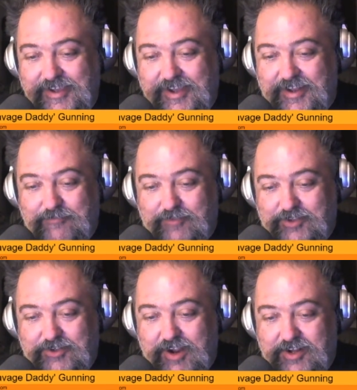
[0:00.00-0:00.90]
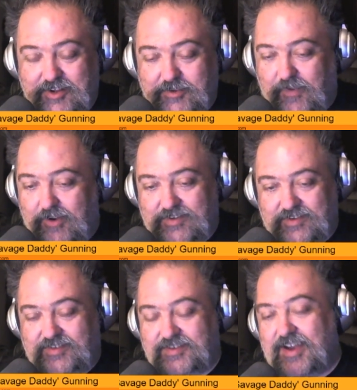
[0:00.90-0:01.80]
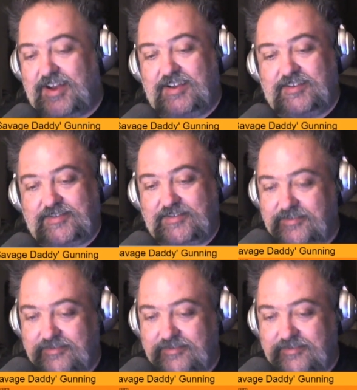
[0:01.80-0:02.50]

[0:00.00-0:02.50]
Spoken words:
And what you're trying to do as far as a disguise.